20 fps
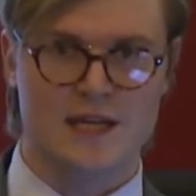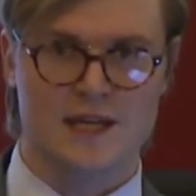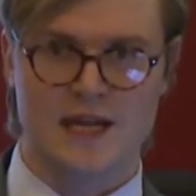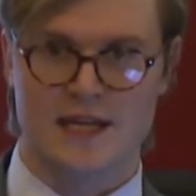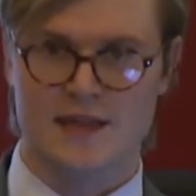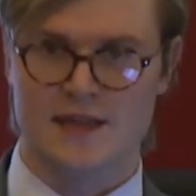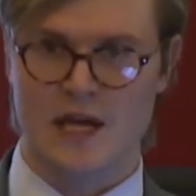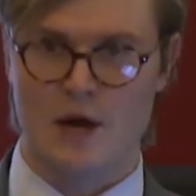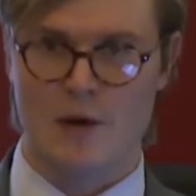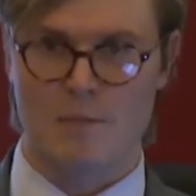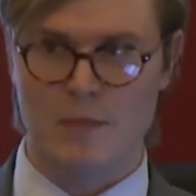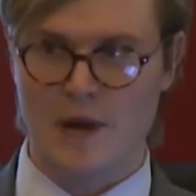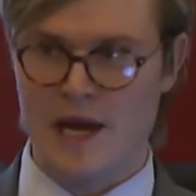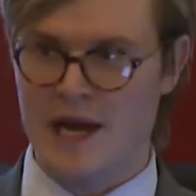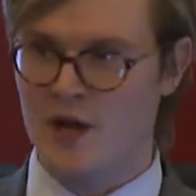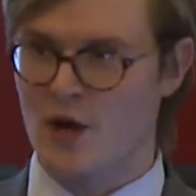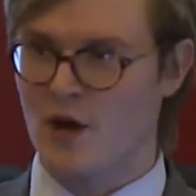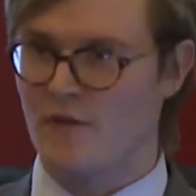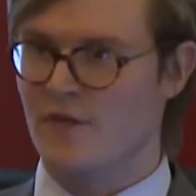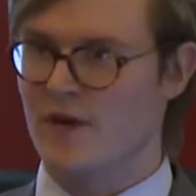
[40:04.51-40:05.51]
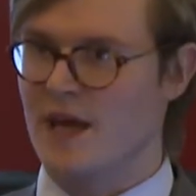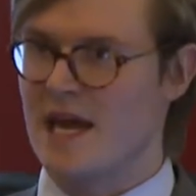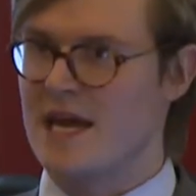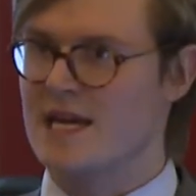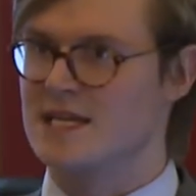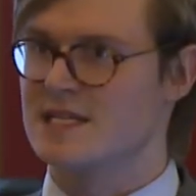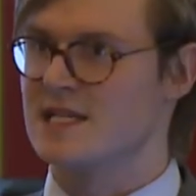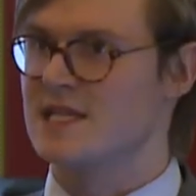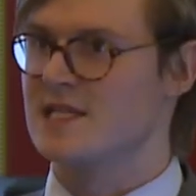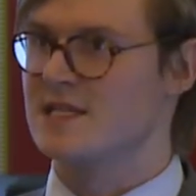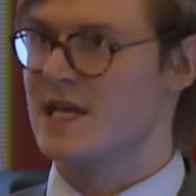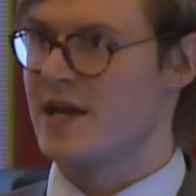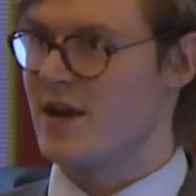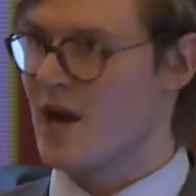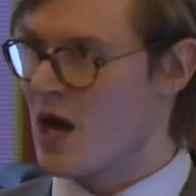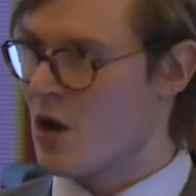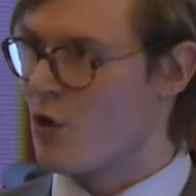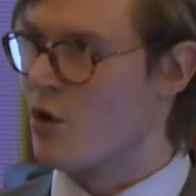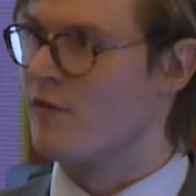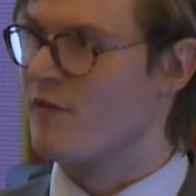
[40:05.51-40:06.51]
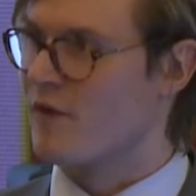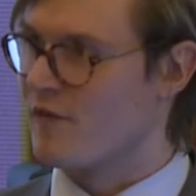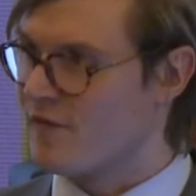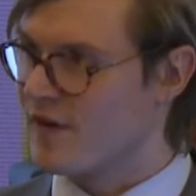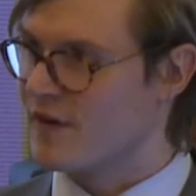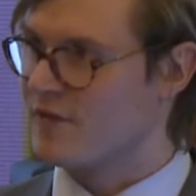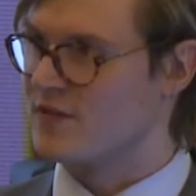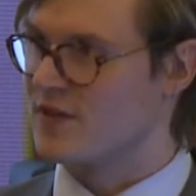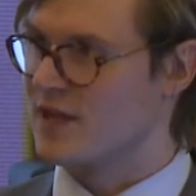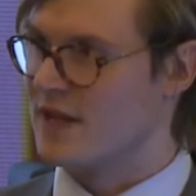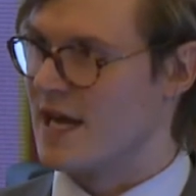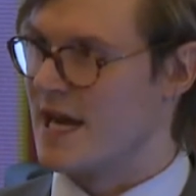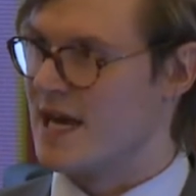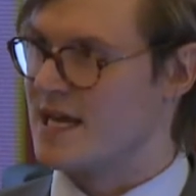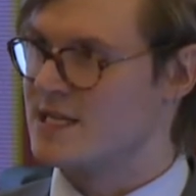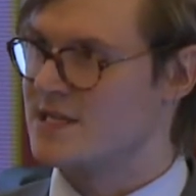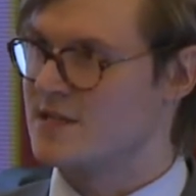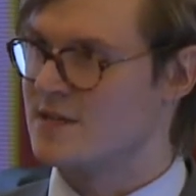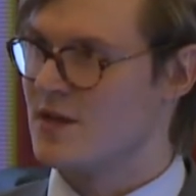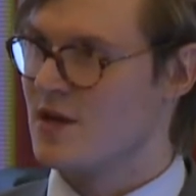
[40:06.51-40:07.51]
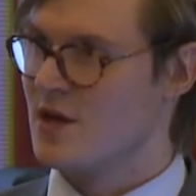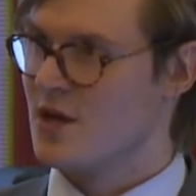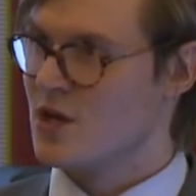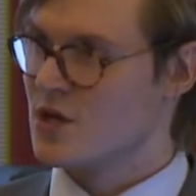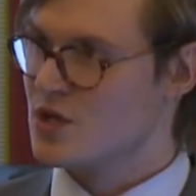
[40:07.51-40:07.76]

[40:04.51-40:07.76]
that there are plenty of cases that are over 50 days.